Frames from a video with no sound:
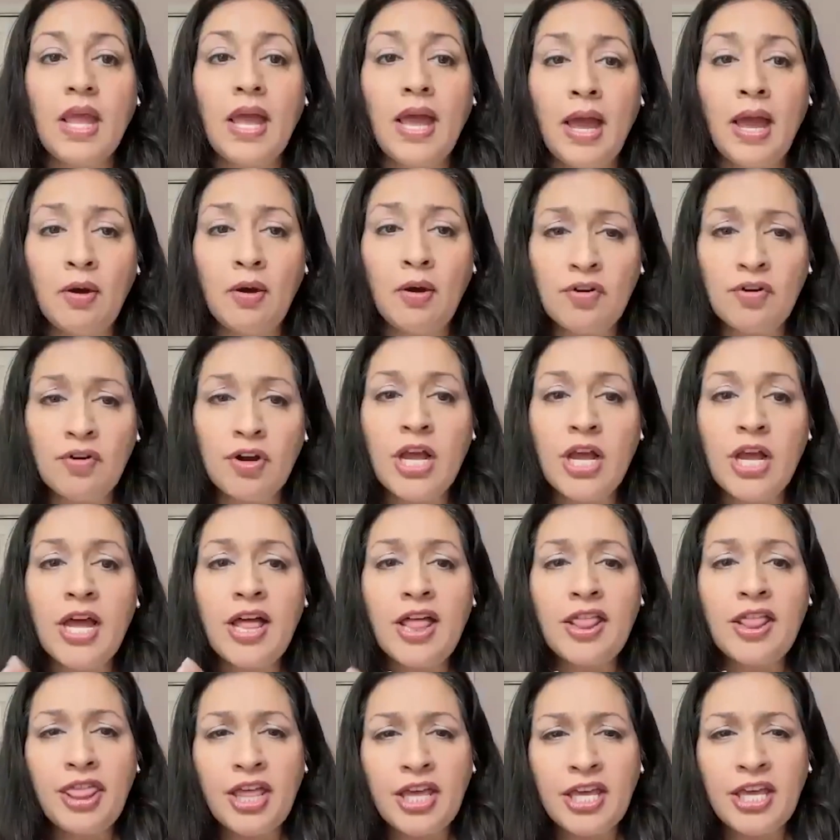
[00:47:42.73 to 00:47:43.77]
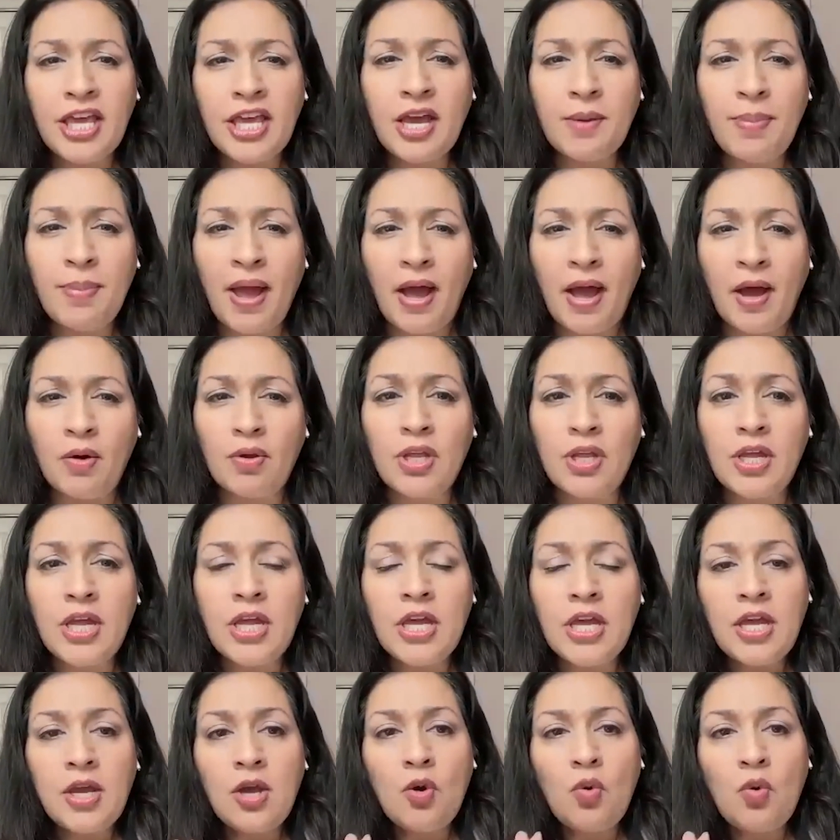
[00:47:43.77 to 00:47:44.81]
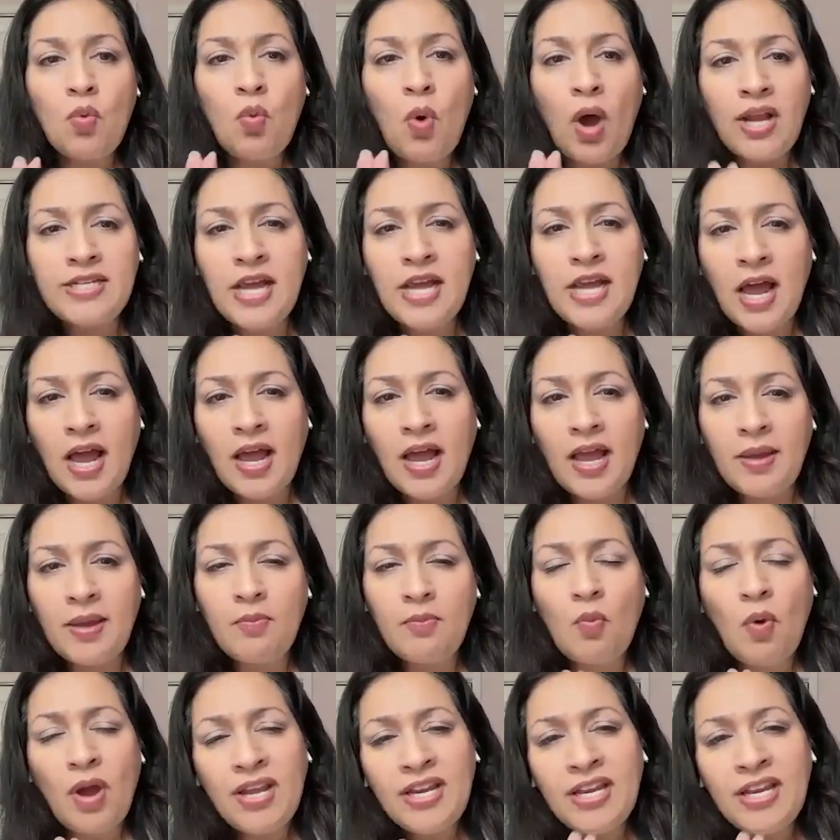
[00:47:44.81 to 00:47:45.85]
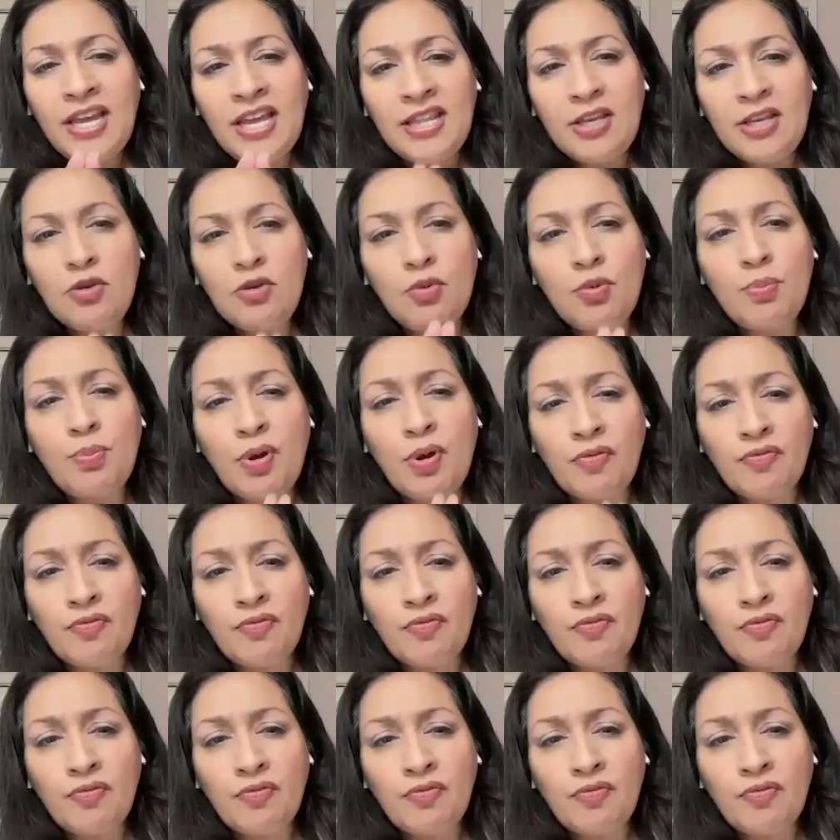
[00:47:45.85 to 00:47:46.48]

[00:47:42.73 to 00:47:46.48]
However, thinking about when can you